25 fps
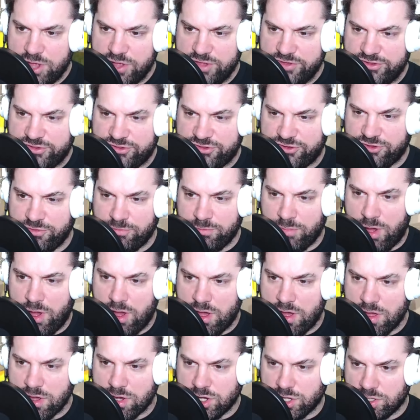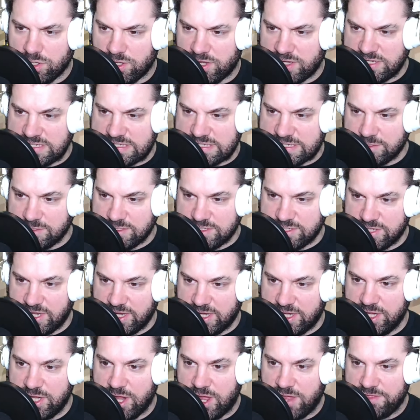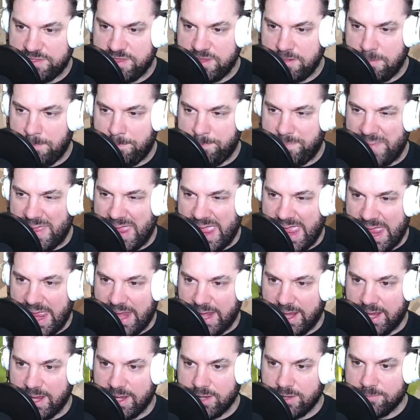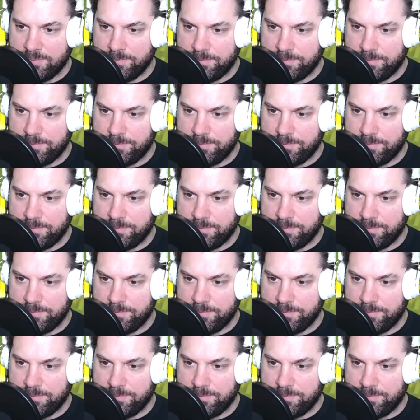small clusters, like nothing big,